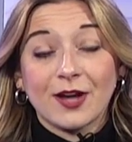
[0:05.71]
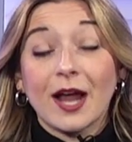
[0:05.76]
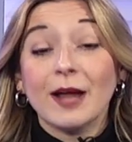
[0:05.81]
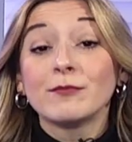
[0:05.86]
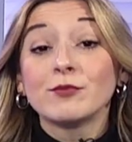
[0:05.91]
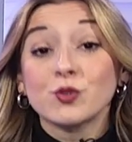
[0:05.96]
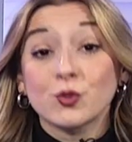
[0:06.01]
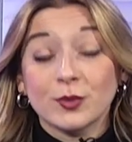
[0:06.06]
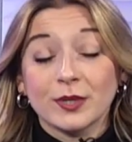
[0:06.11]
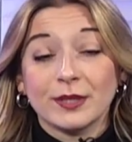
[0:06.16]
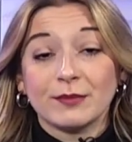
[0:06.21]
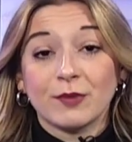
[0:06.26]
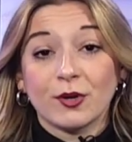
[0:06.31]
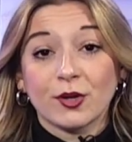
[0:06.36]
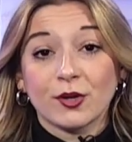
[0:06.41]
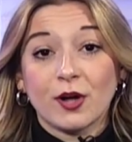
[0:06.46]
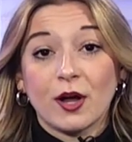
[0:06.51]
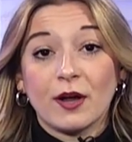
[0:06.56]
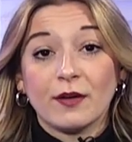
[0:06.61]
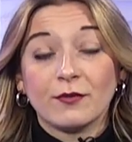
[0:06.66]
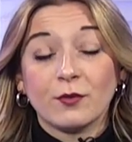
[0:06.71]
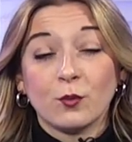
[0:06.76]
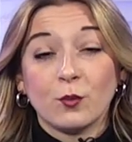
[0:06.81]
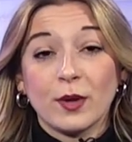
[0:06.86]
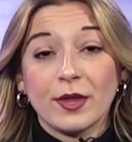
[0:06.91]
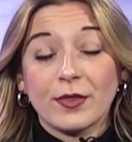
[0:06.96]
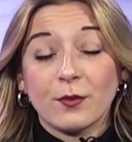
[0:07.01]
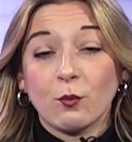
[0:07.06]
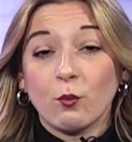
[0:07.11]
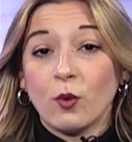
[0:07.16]
I'm Jordan Markoff
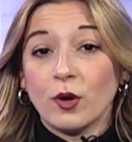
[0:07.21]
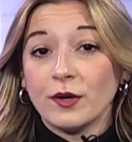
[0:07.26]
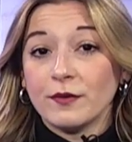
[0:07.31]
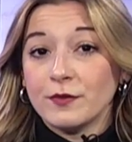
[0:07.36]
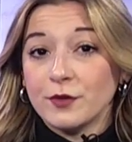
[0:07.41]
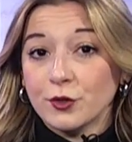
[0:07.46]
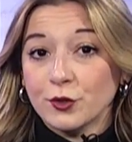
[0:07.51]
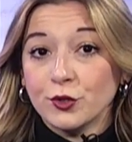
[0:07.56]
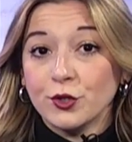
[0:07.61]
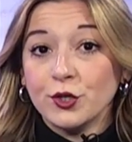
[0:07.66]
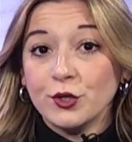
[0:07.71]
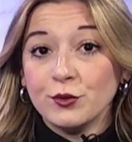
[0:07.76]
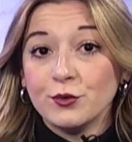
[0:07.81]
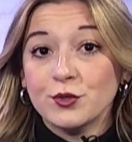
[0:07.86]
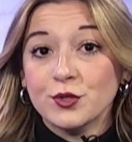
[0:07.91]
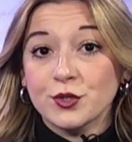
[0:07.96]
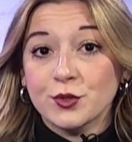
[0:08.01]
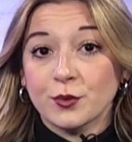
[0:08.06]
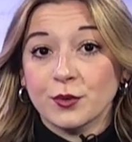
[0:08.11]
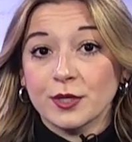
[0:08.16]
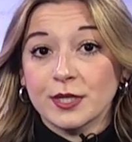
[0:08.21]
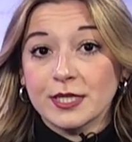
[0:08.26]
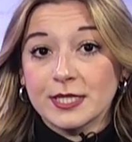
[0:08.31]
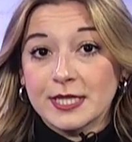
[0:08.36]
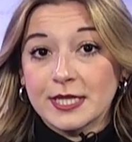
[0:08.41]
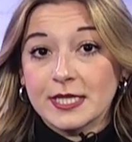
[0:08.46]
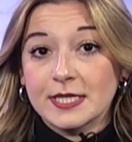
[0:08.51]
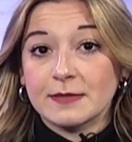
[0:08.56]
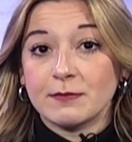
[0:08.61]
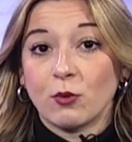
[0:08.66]
with one of your news stories
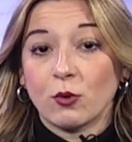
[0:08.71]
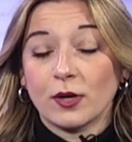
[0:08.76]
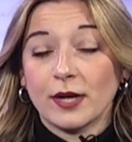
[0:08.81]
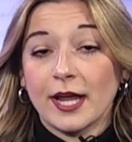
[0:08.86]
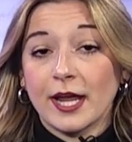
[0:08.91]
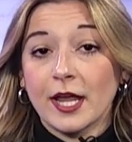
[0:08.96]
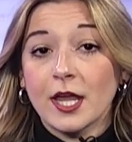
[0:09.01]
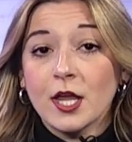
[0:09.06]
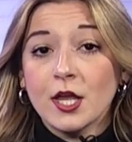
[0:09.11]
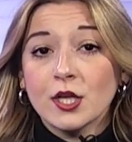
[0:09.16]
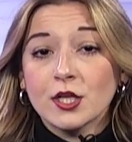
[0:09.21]
this morning.